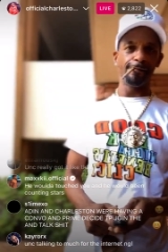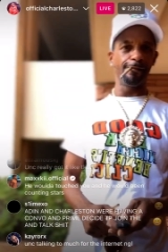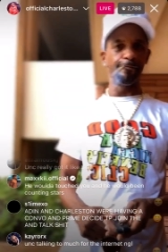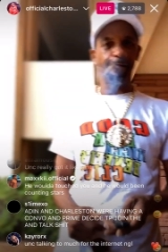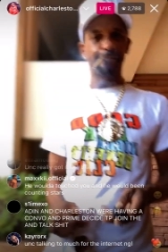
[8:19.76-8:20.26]

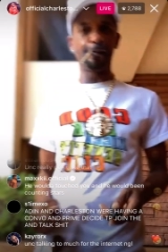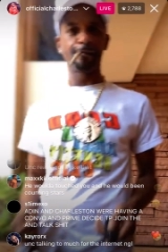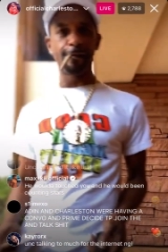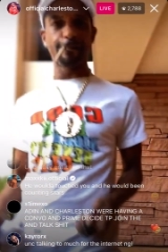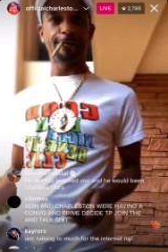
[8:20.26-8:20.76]
this
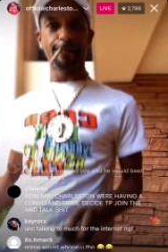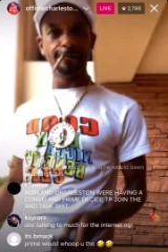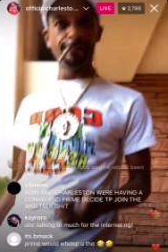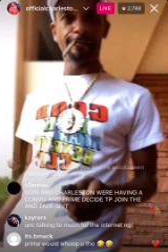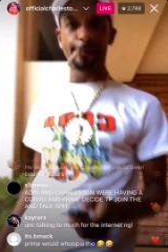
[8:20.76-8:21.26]
sound like a
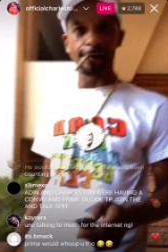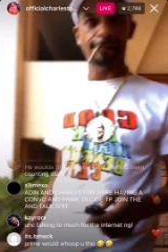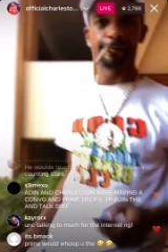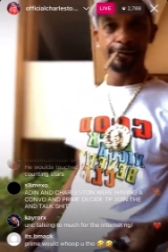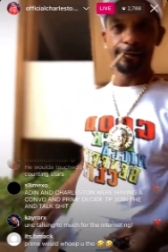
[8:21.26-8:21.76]
gun
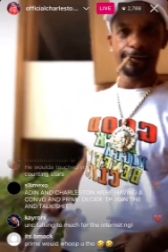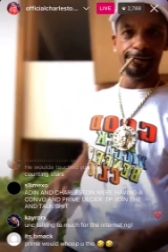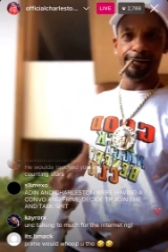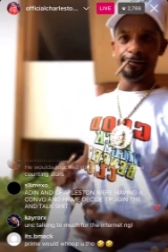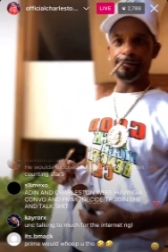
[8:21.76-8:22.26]
cocking,
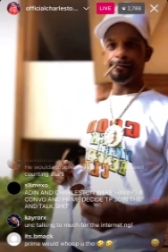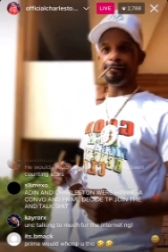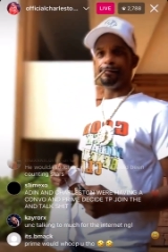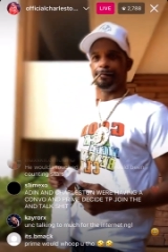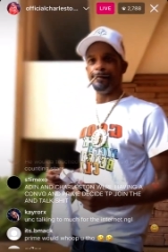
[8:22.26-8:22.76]
nigga.
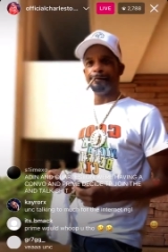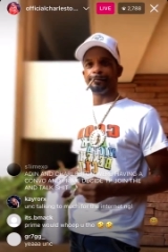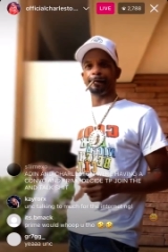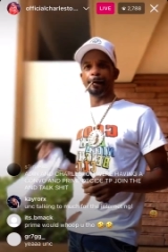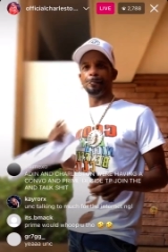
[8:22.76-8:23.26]
He
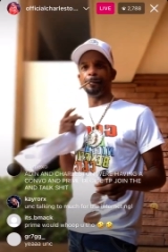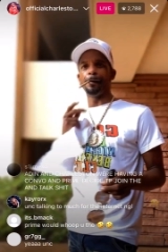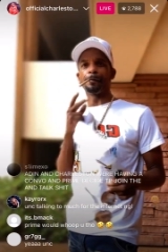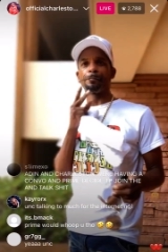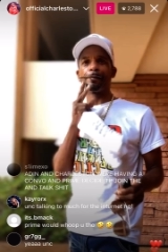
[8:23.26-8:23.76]
done came
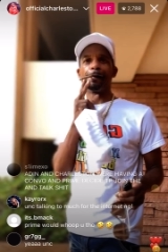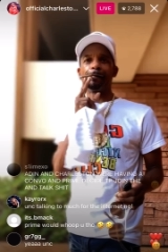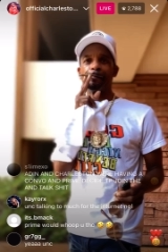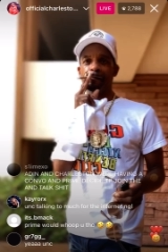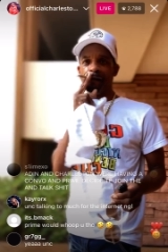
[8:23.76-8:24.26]
all the way
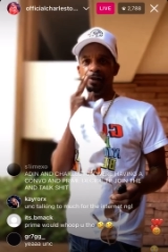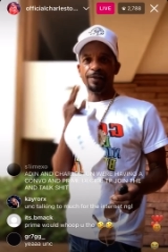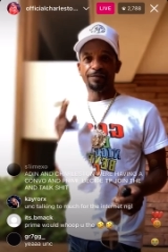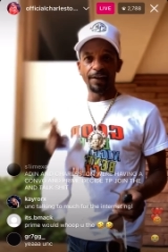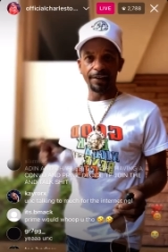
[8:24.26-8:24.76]
out here
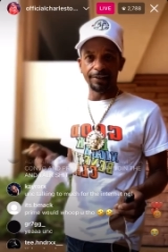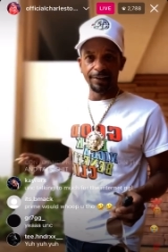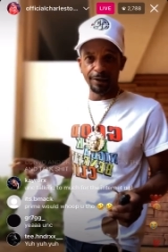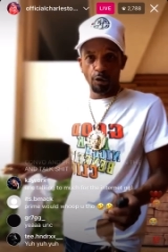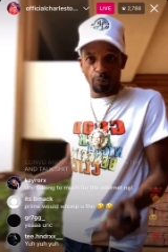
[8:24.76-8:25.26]
thinking
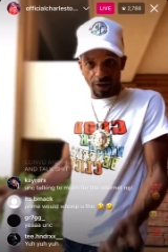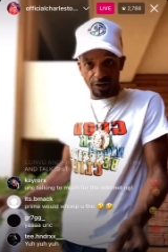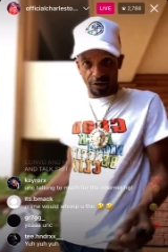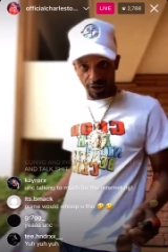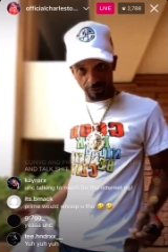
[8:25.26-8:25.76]
he go
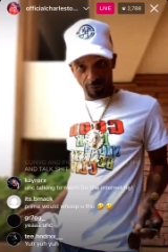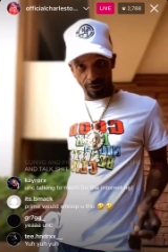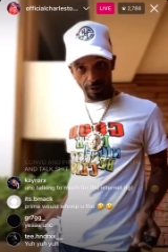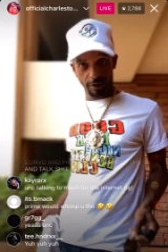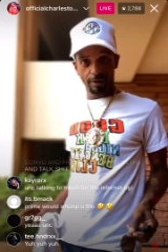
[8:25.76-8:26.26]
play tough
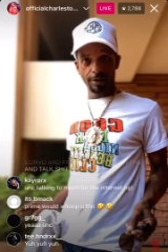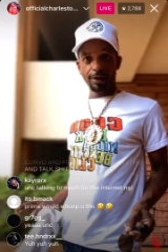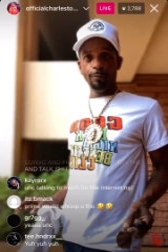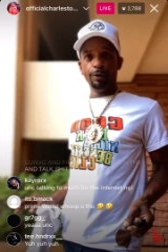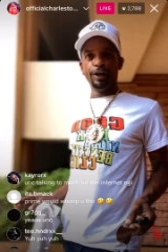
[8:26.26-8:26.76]
with um
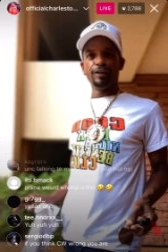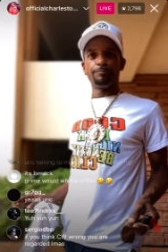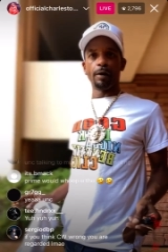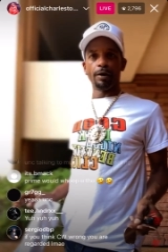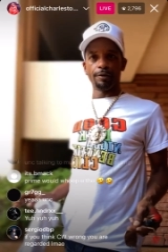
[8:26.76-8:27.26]
with his
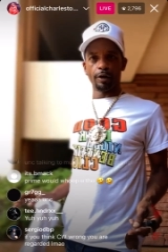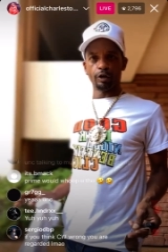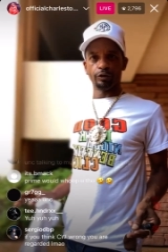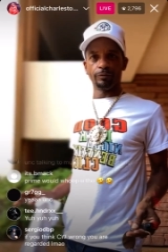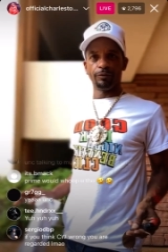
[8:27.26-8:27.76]
bare
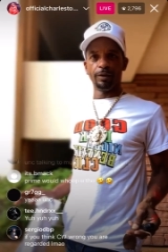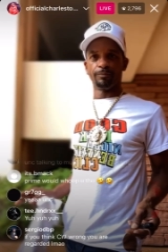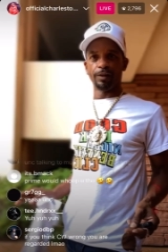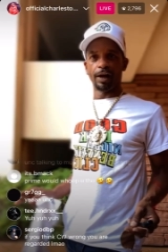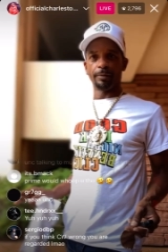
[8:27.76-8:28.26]
knuckles and flip
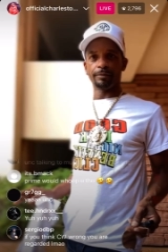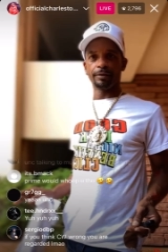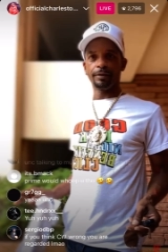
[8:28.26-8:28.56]
flops.